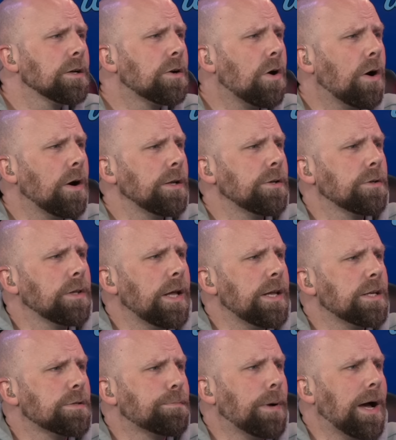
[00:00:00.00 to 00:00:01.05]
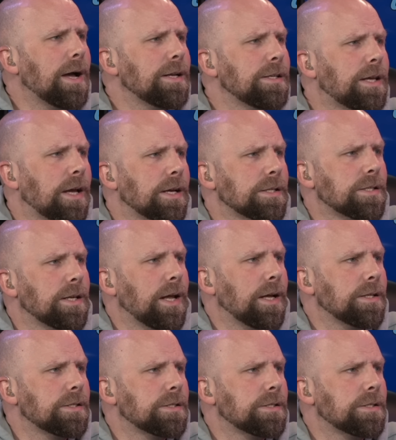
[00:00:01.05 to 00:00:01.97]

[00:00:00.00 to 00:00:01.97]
caught your latest podcast and had